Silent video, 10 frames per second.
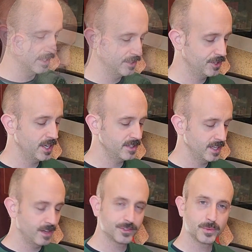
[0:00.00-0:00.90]
It's
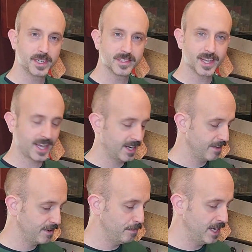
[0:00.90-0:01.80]
just enough sweetness to kind
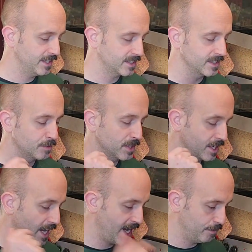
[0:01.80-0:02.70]
of give it a base because we're
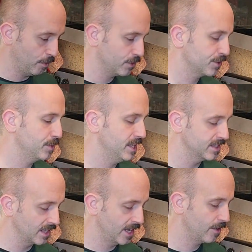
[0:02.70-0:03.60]
gonna add more
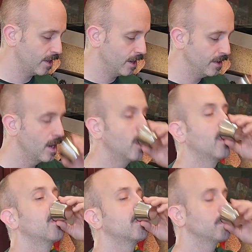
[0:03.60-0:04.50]
sweetness later on.
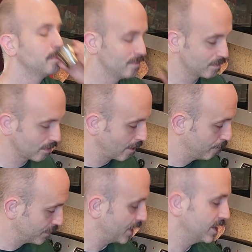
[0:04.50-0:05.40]

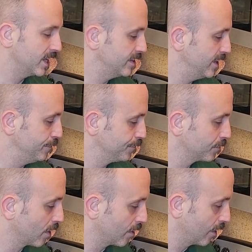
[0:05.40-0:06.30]
I think that's it.
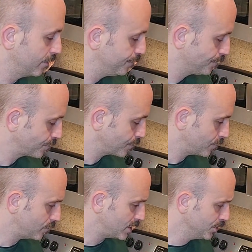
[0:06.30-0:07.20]

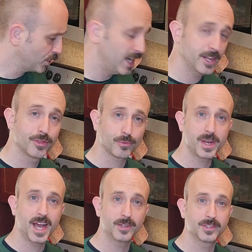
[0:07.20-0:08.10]
So I added
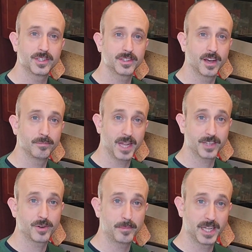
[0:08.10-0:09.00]
3 ounces of
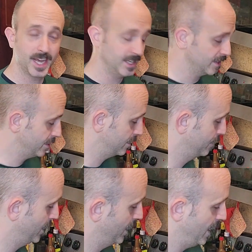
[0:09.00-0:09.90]
blackstrap molasses
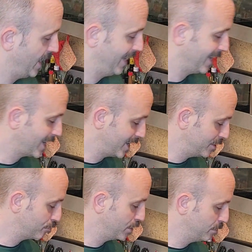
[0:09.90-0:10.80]
and I got
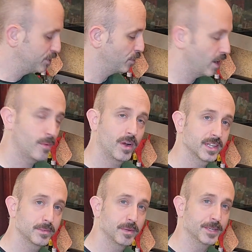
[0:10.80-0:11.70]
it pretty much where I
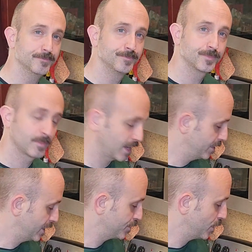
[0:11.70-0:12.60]
want it to be. I
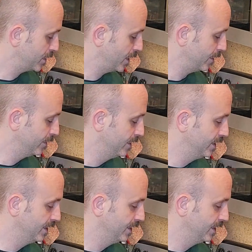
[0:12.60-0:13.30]
think it's right there.